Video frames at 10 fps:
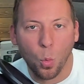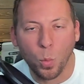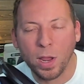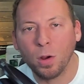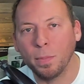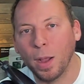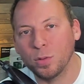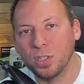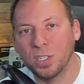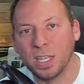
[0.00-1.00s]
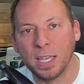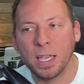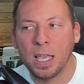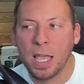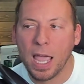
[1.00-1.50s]
We are about to
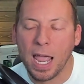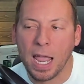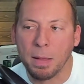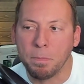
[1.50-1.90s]
see a